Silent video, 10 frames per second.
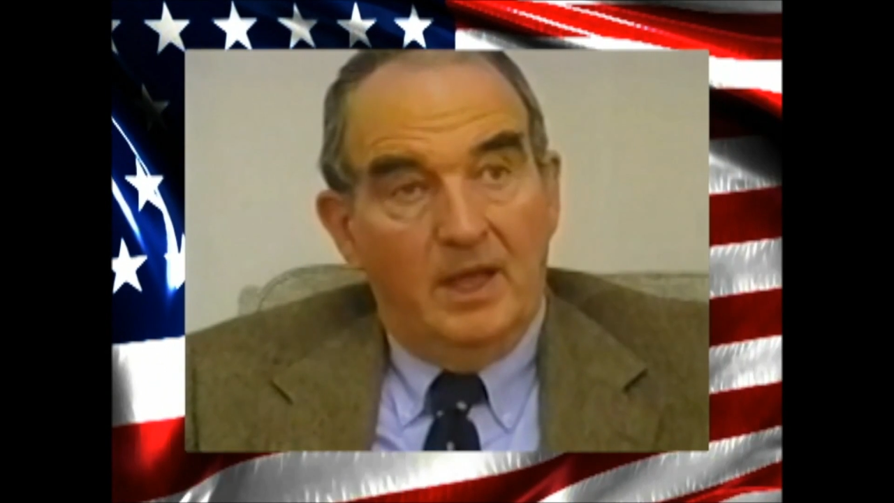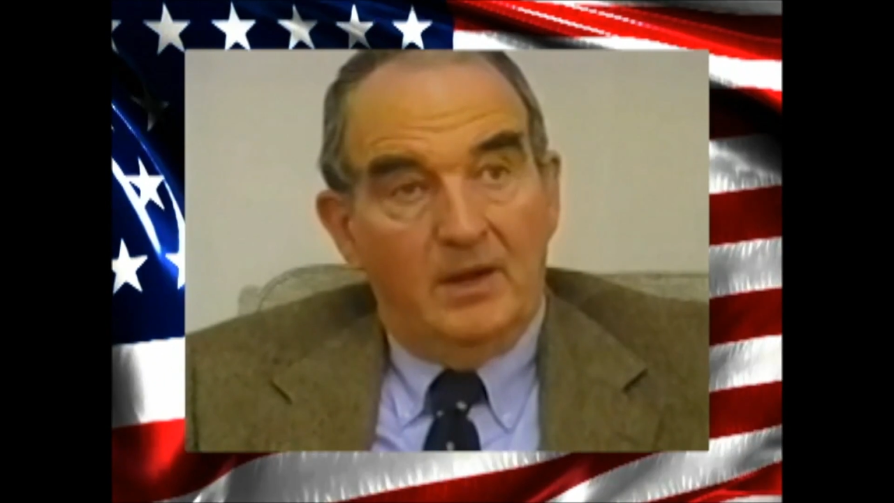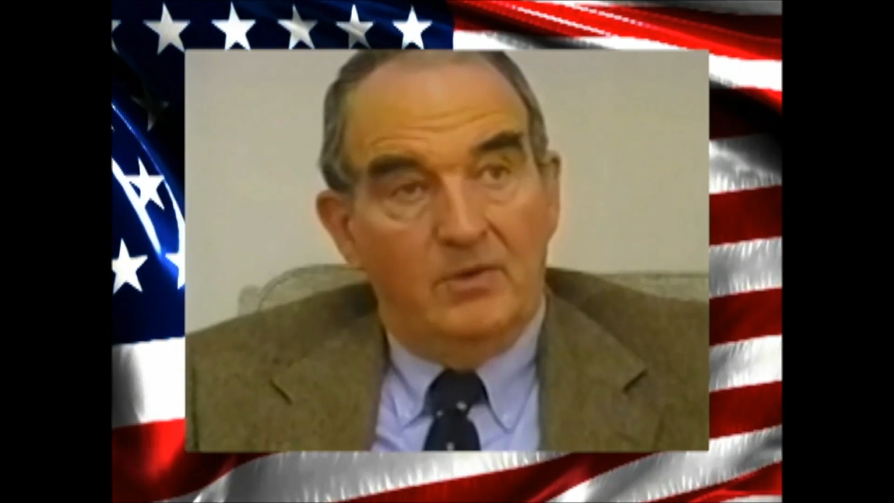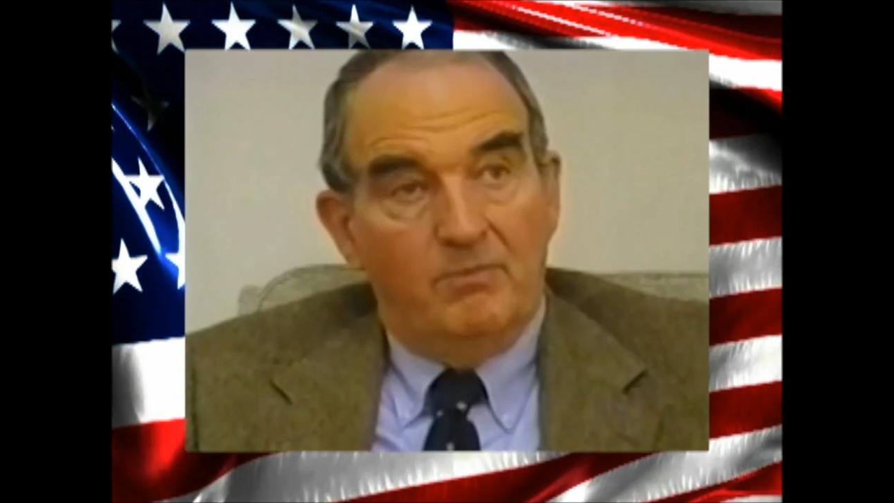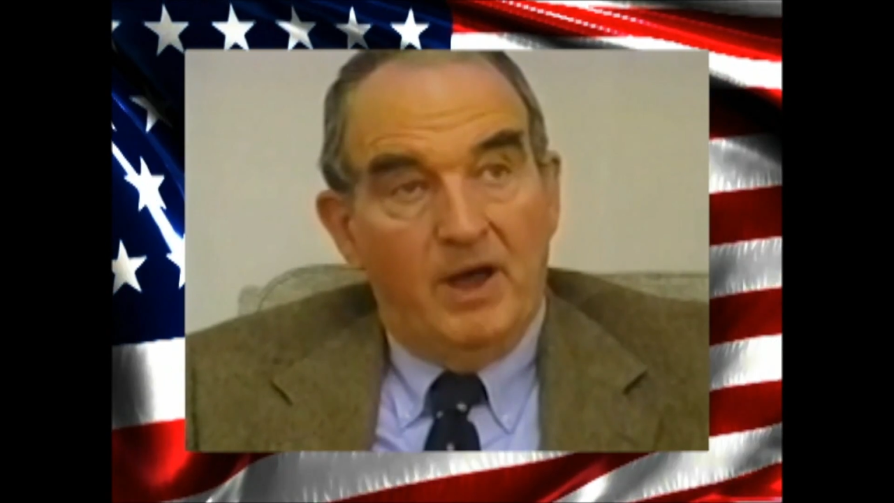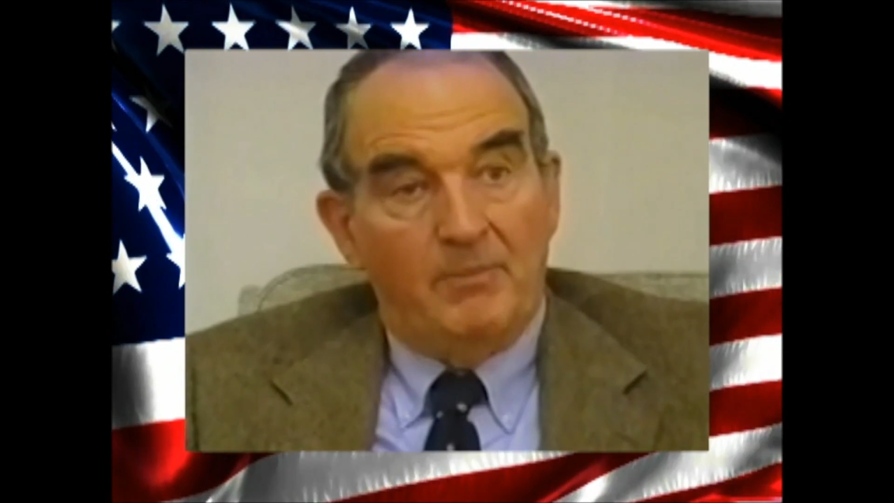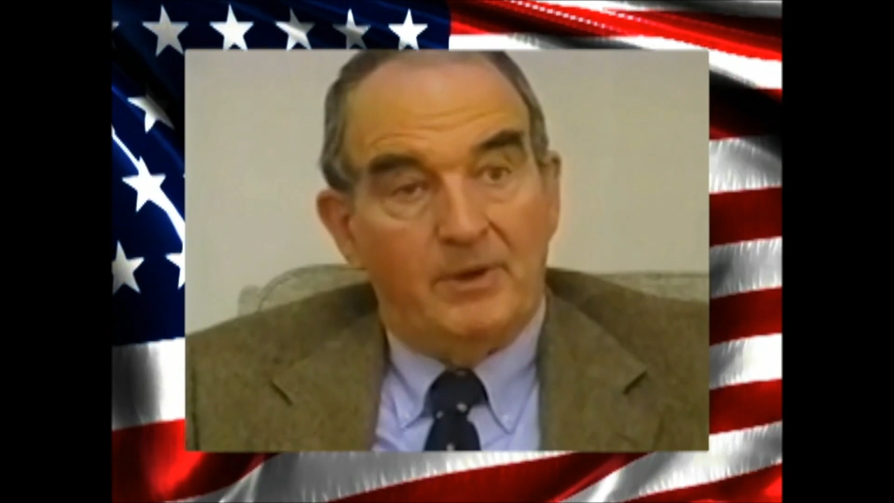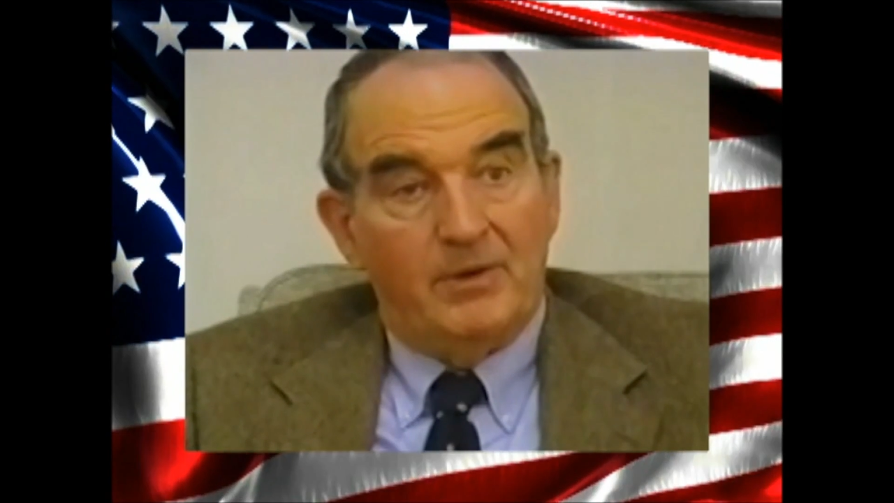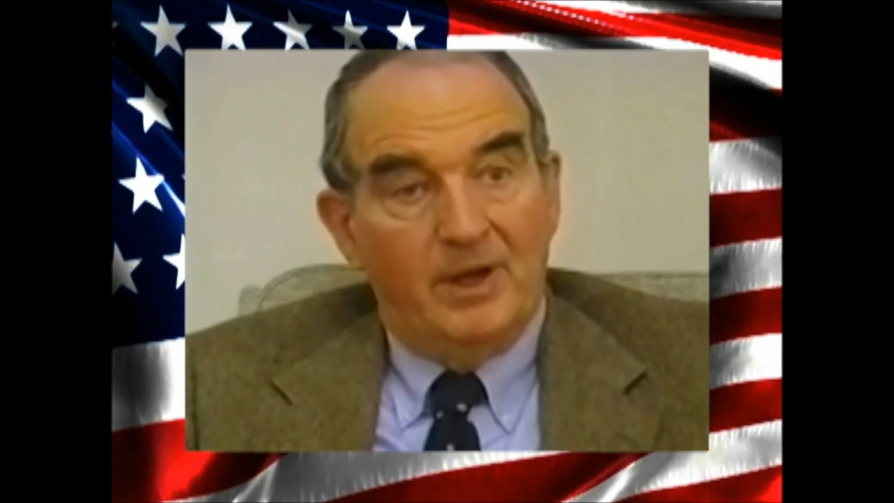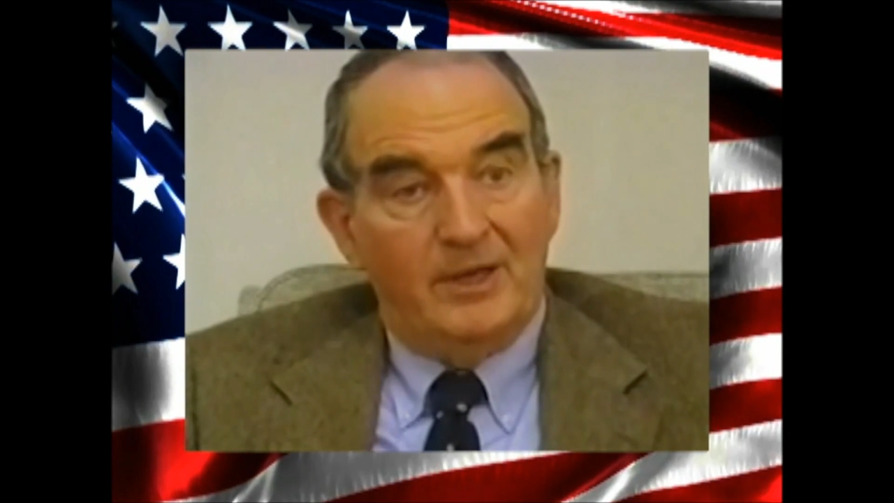and who
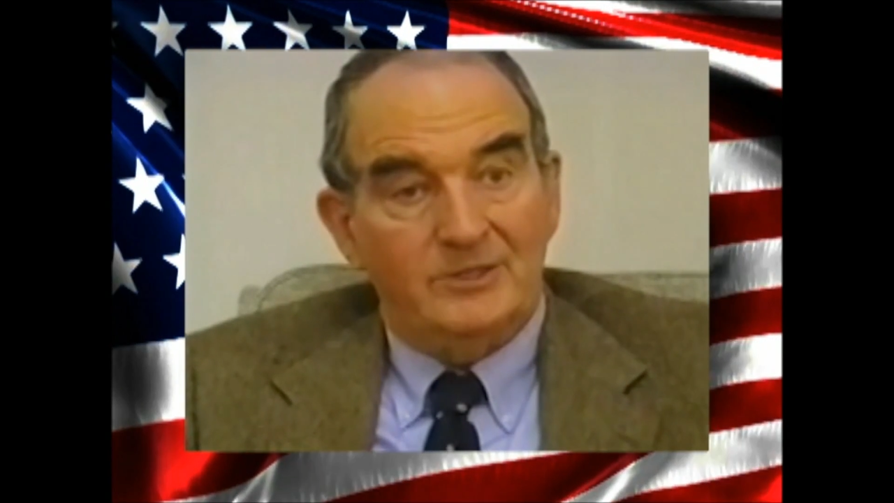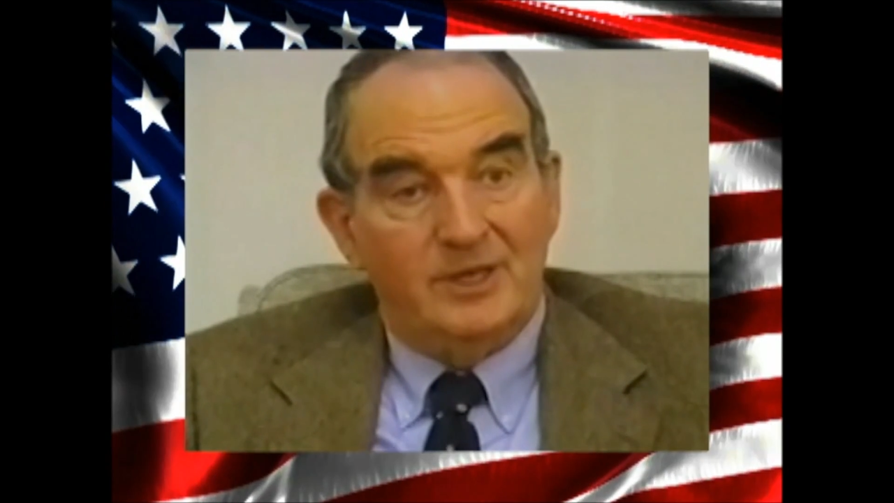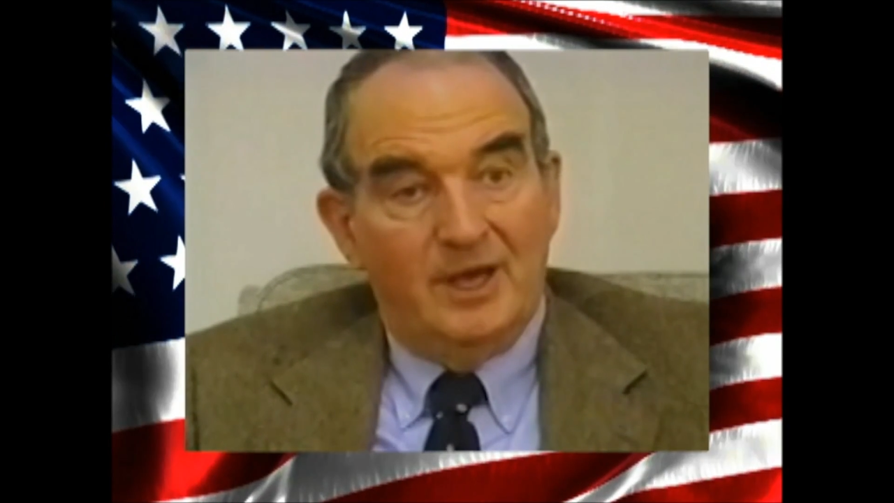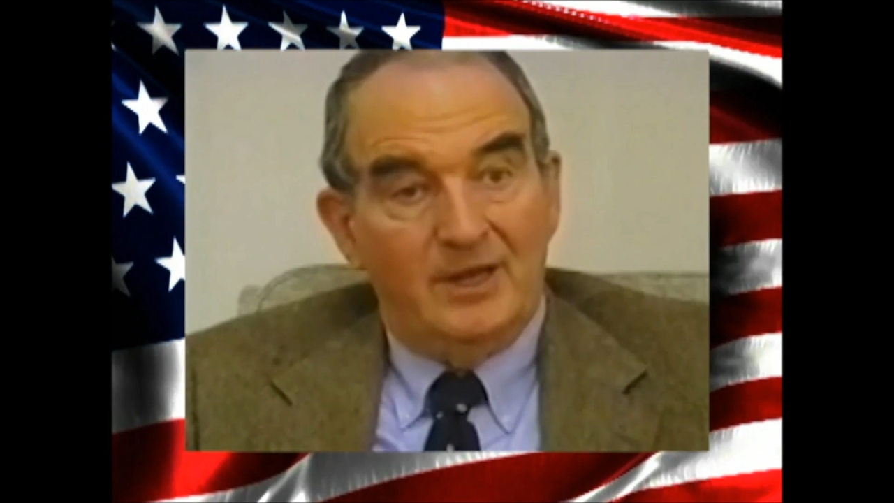popularized the